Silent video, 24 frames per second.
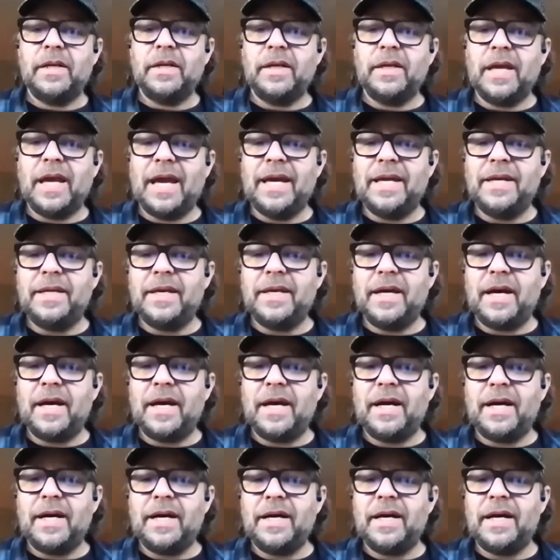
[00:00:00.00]
And
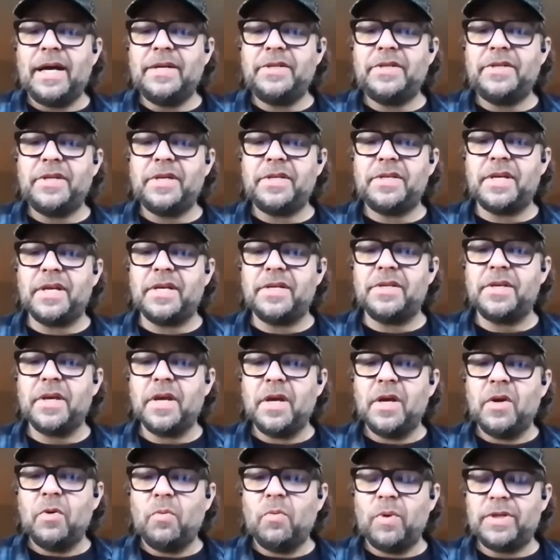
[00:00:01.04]
AJ says,
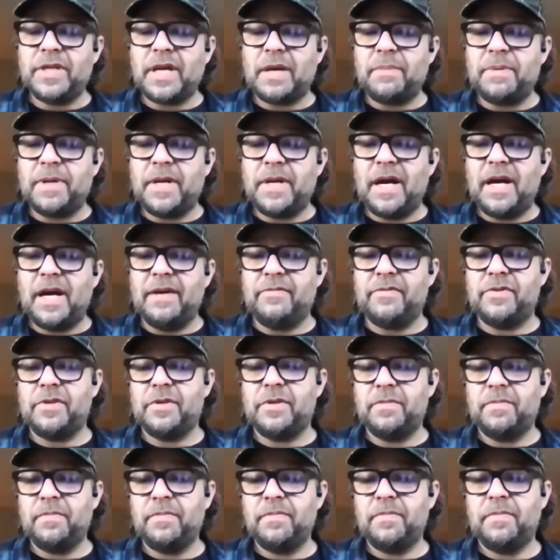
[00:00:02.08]
what type of
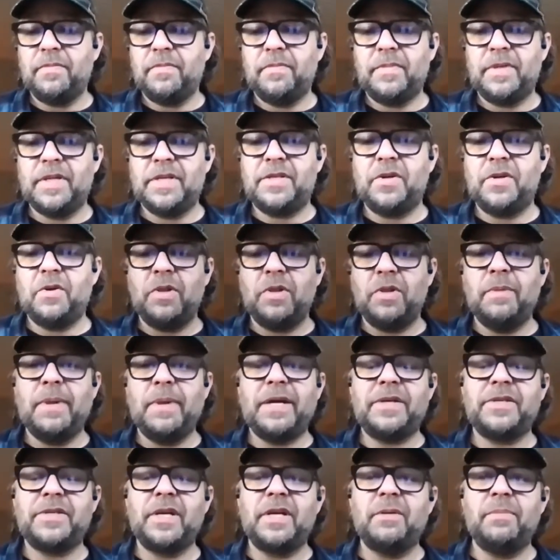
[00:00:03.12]
knives? Does he only
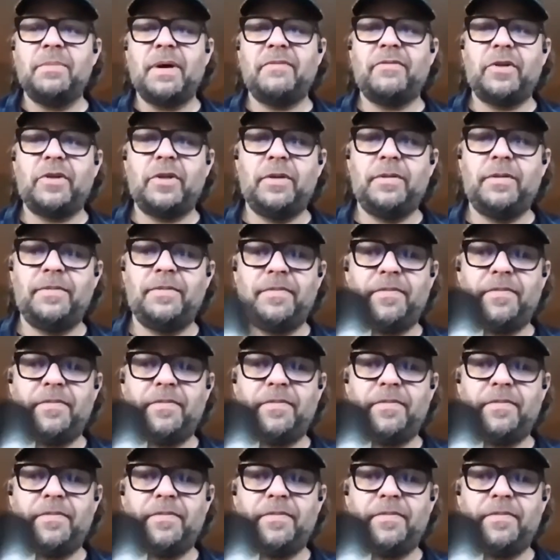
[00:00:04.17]
make single bevel?